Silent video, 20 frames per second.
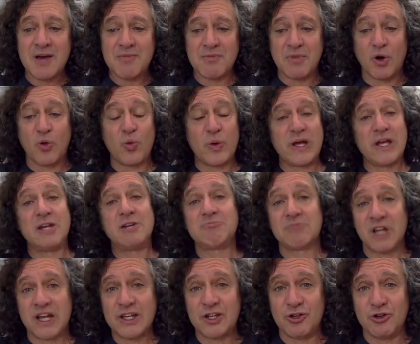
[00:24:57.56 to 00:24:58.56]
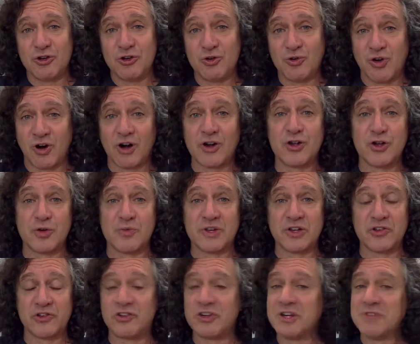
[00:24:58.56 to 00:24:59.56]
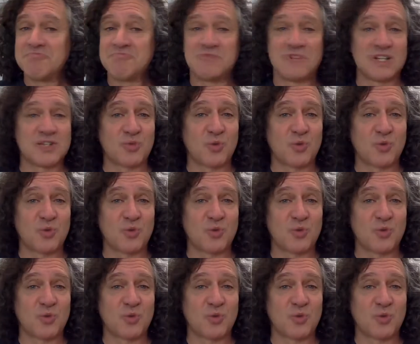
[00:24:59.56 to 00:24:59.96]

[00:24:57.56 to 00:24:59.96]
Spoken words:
but we, like you, are humans. Doesn't